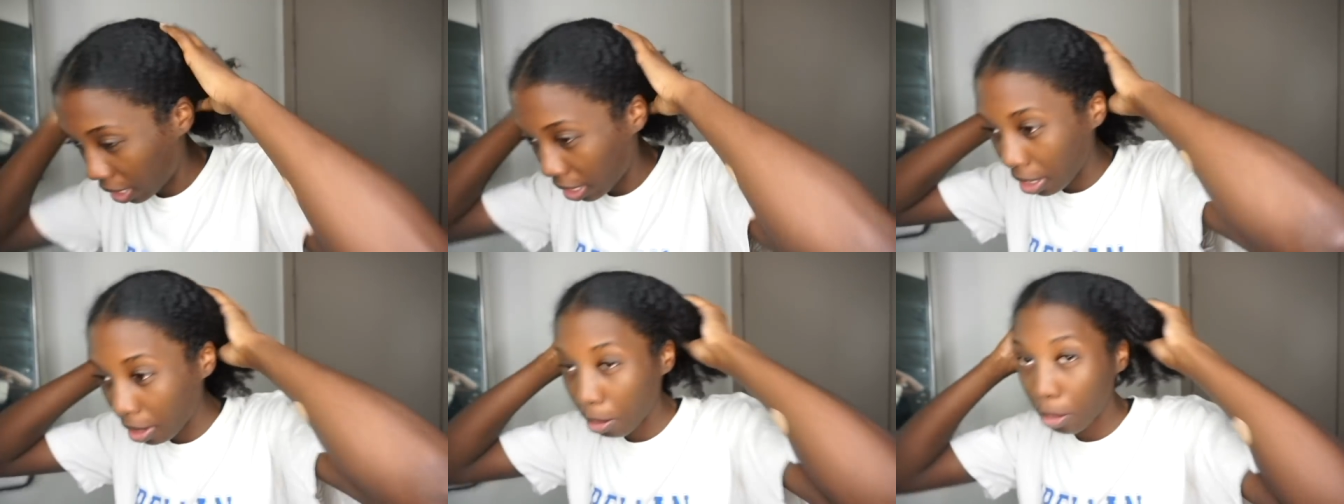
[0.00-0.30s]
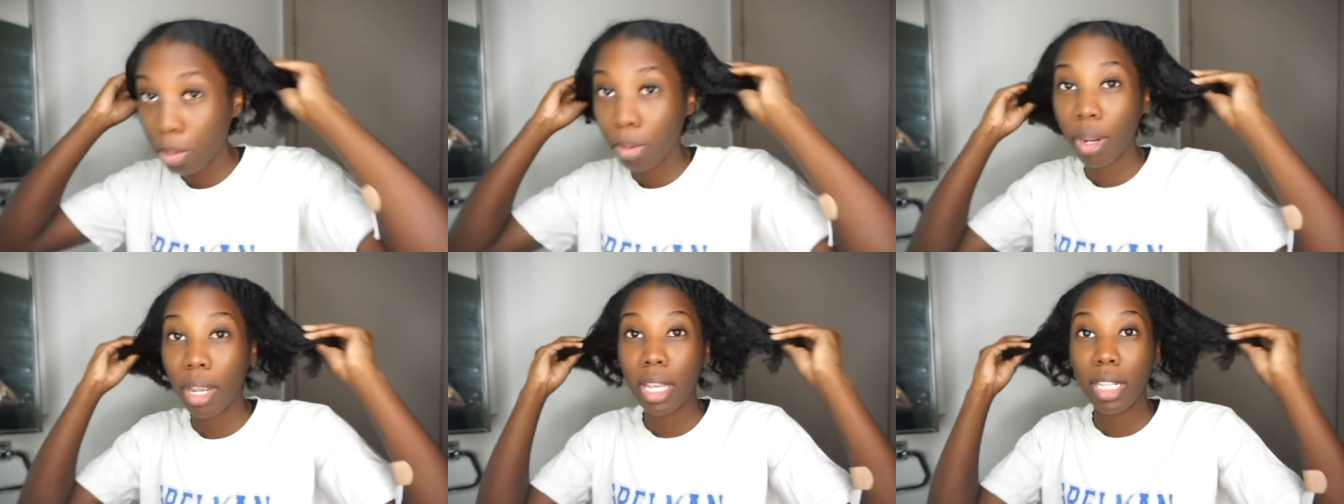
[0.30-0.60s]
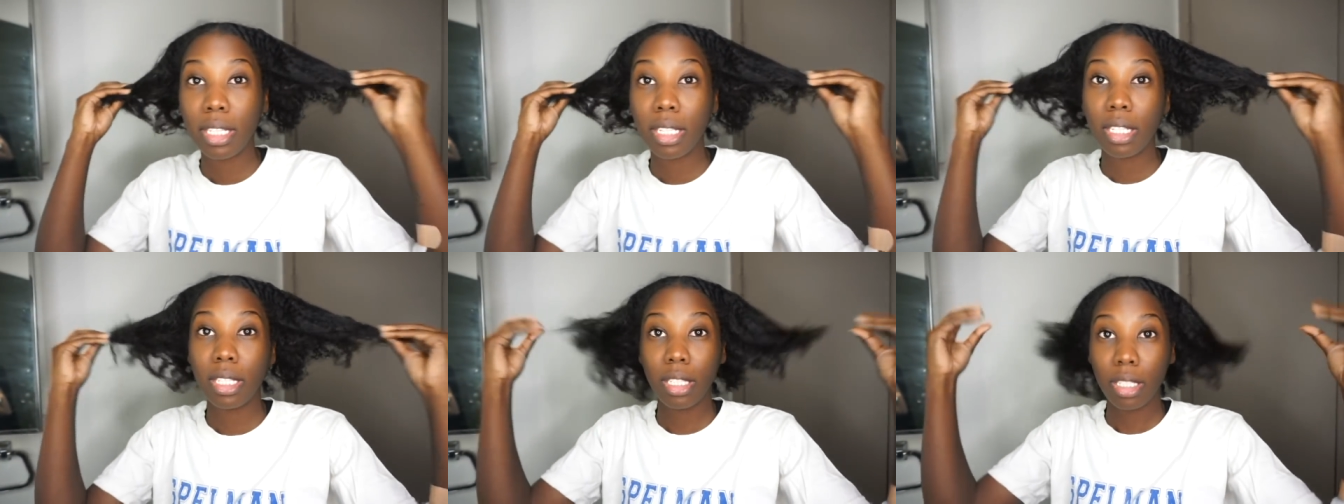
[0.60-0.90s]
like
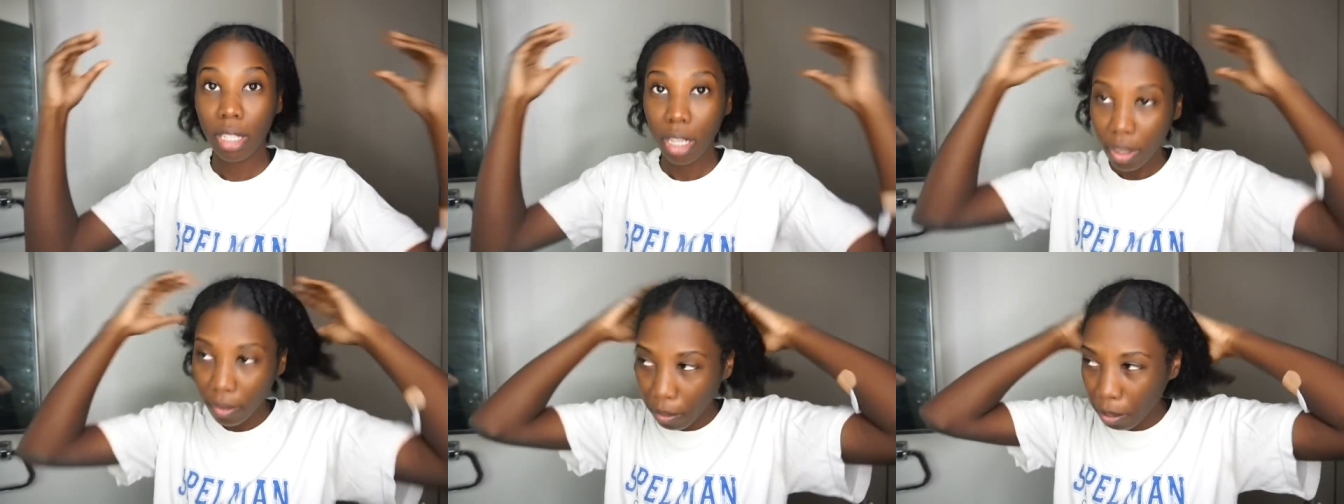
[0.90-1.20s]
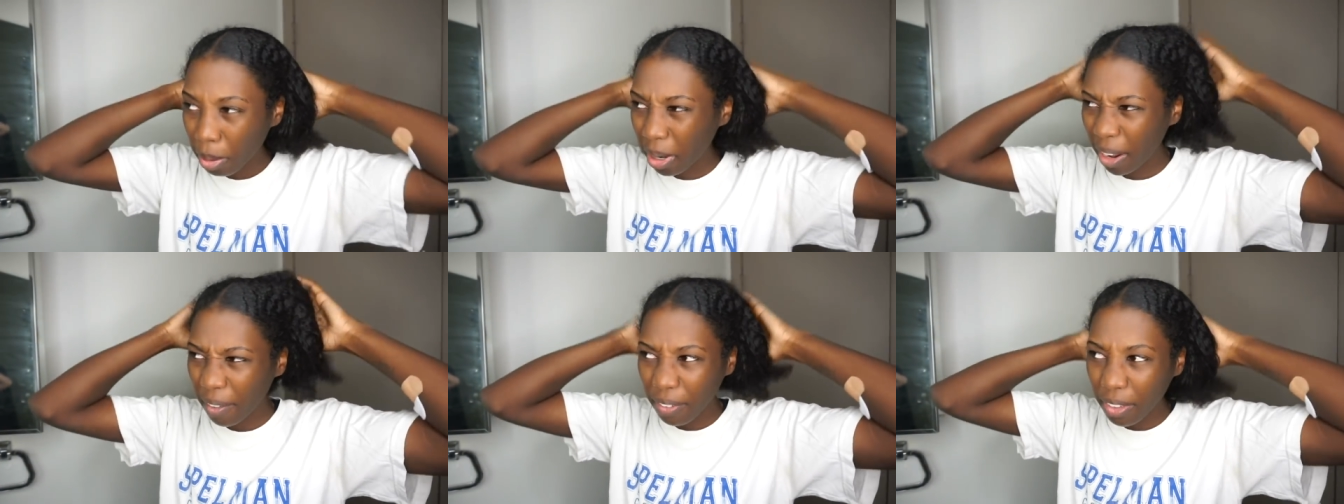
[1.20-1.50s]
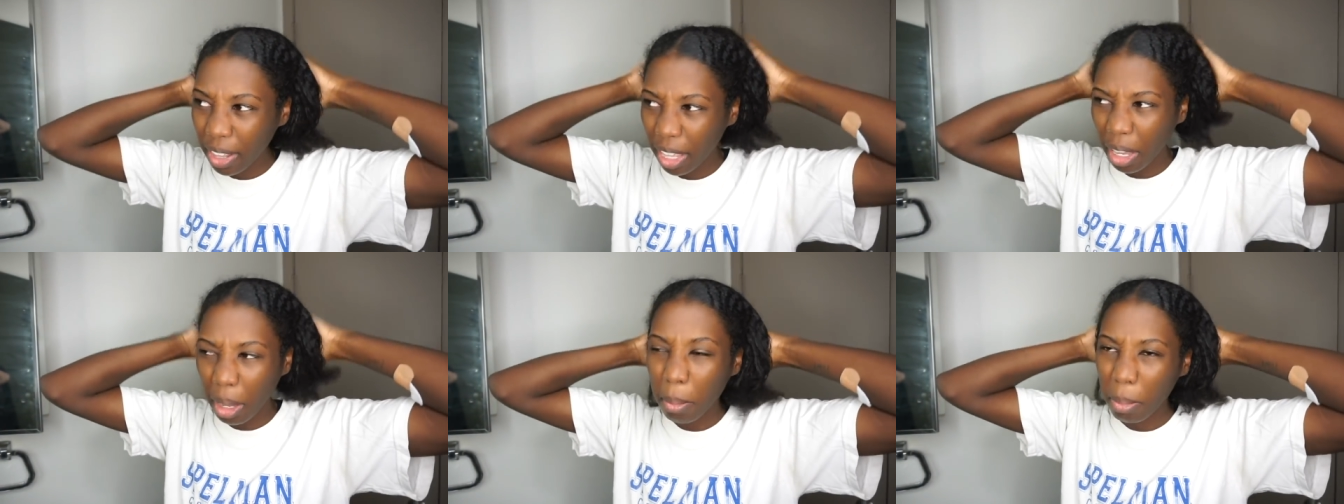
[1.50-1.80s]
braids and stuff but I
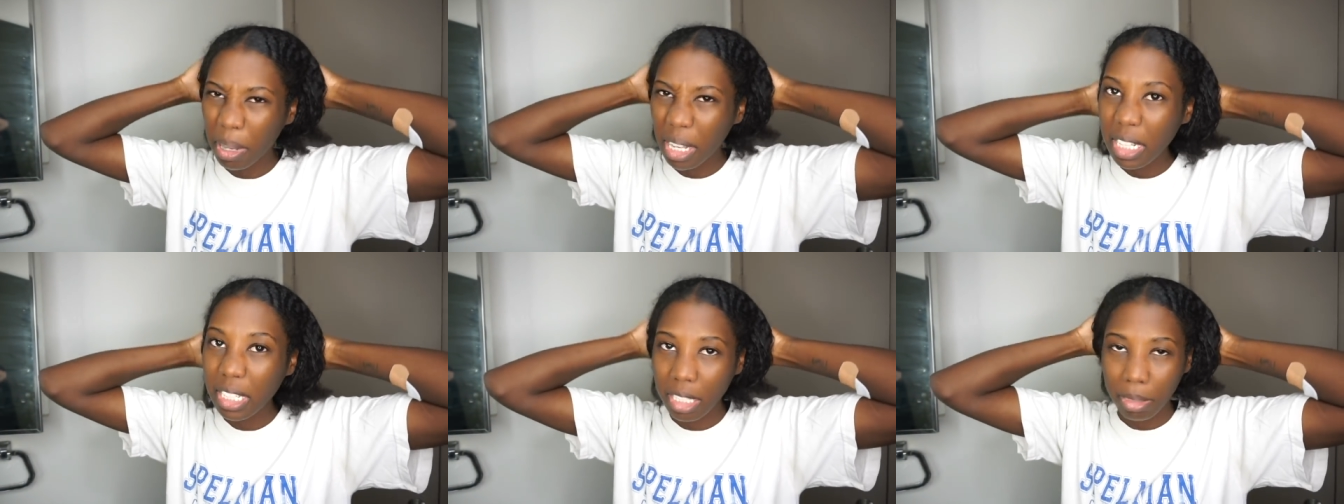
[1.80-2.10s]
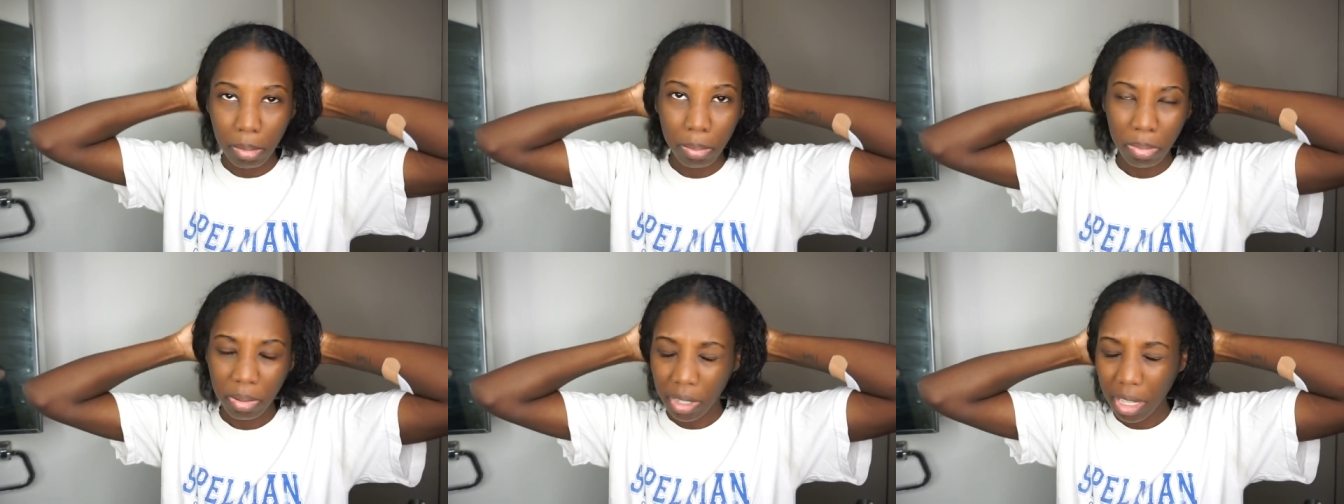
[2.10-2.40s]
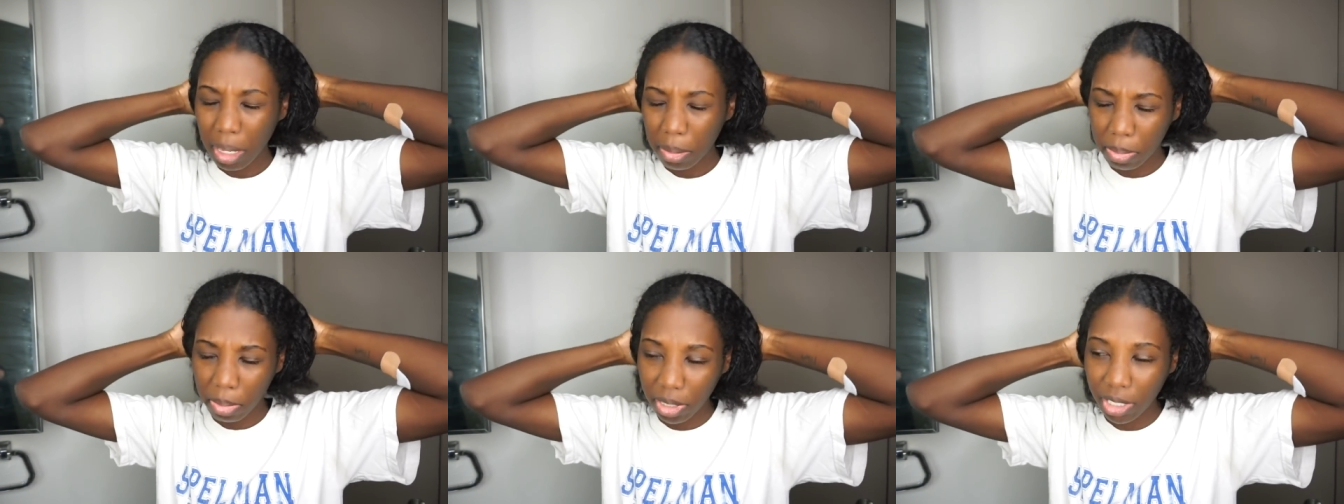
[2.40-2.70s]
feel like a bun's
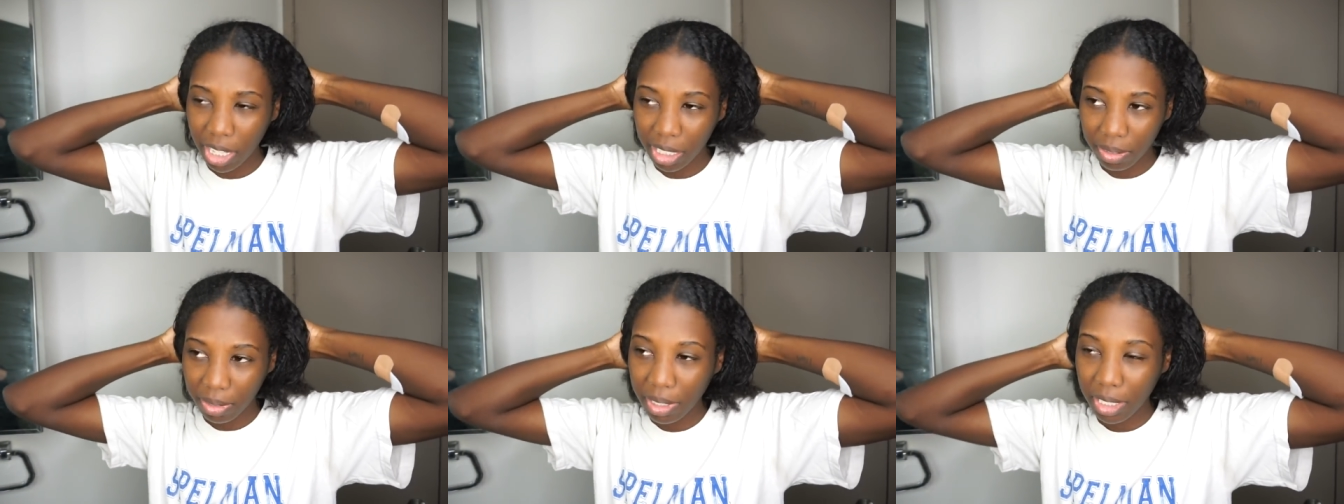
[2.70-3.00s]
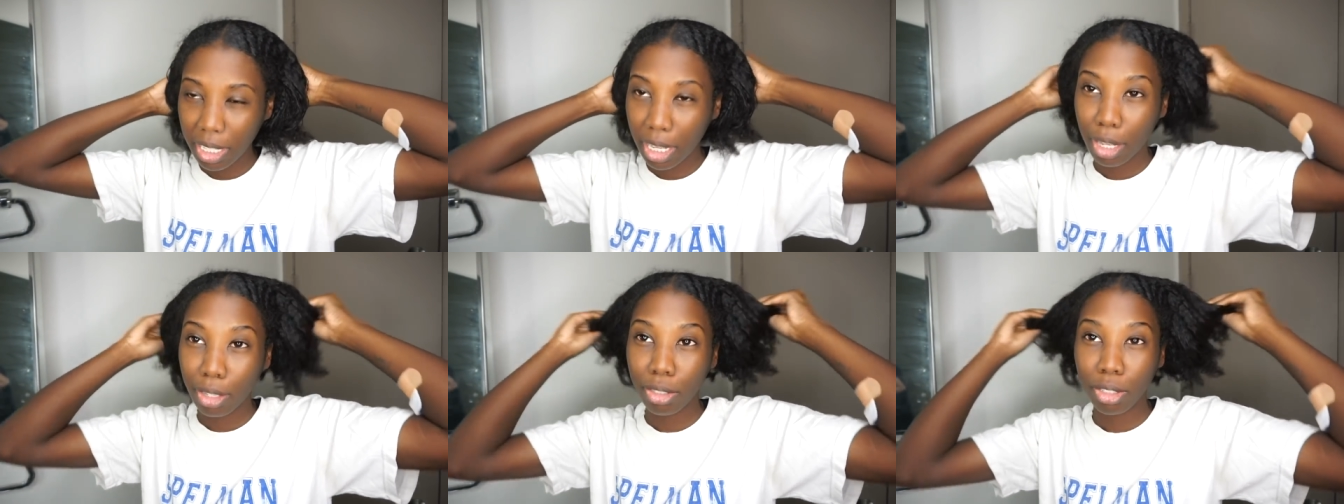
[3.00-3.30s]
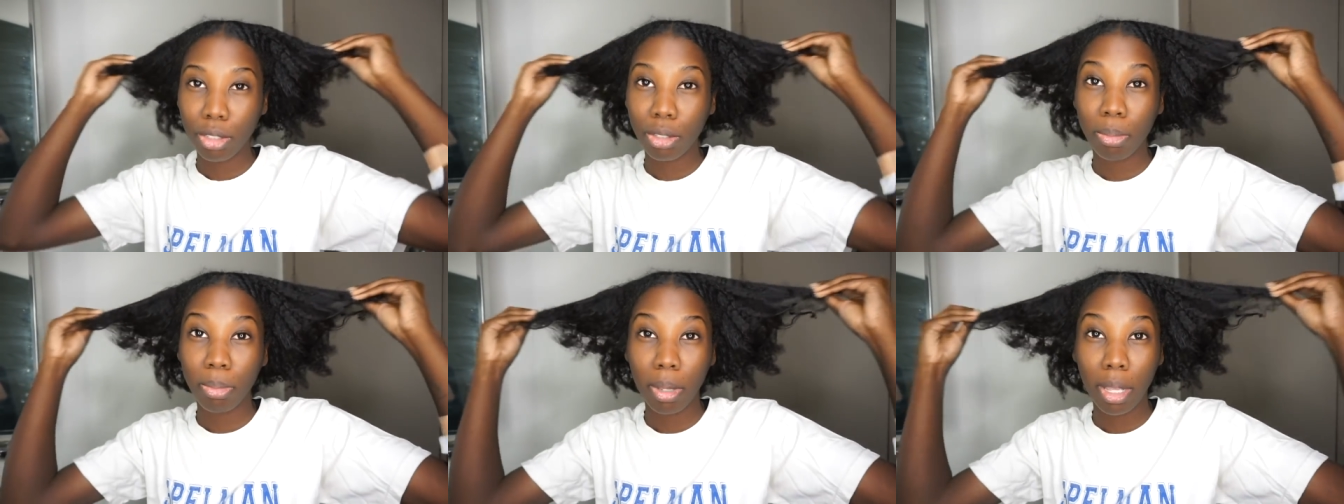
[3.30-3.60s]
a protective
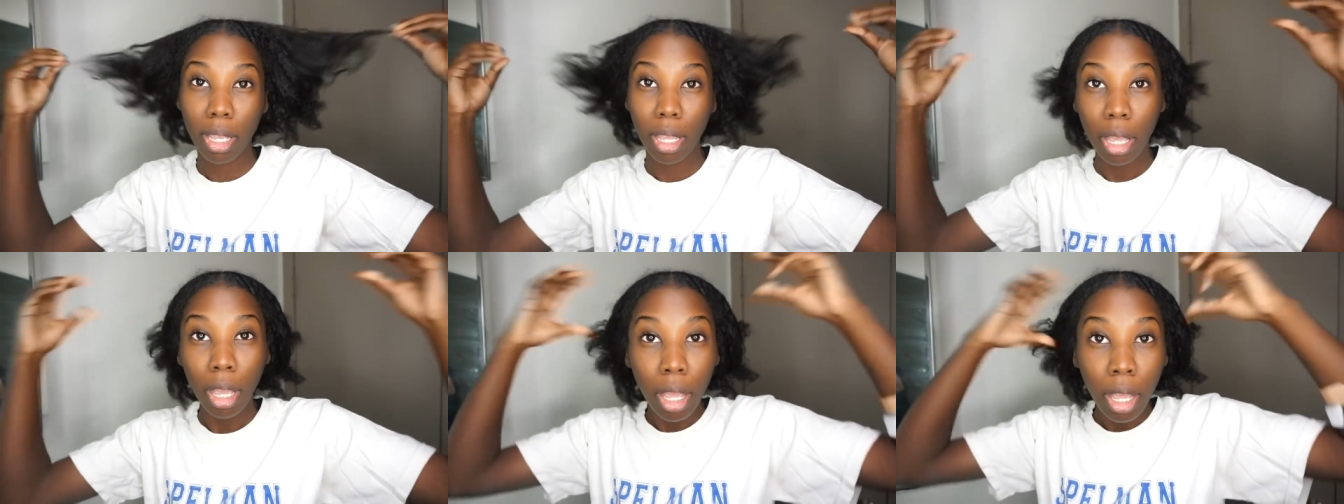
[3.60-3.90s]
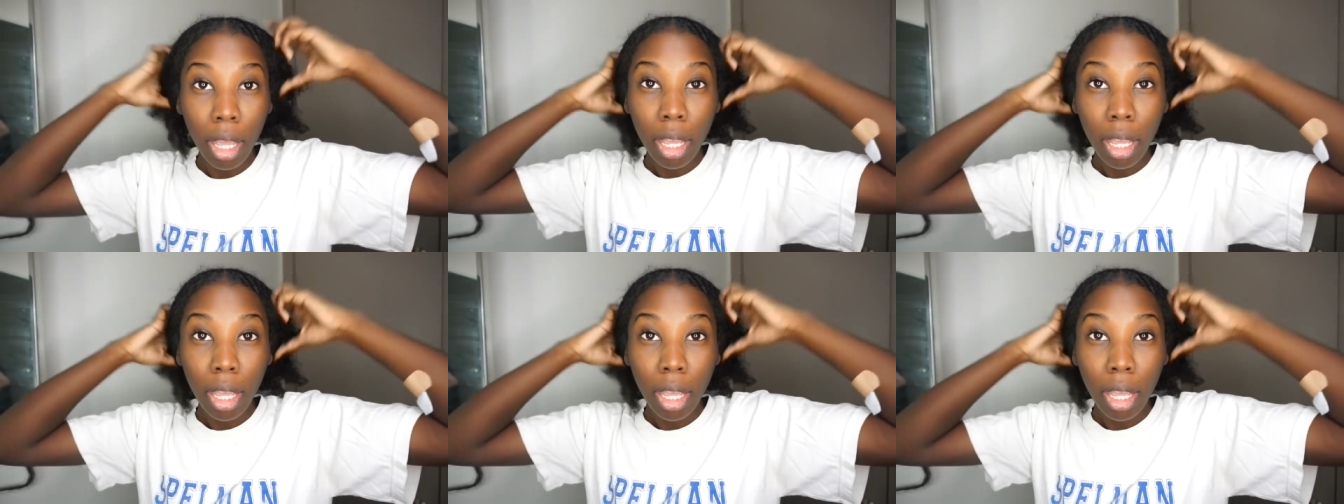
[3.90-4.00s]
style too but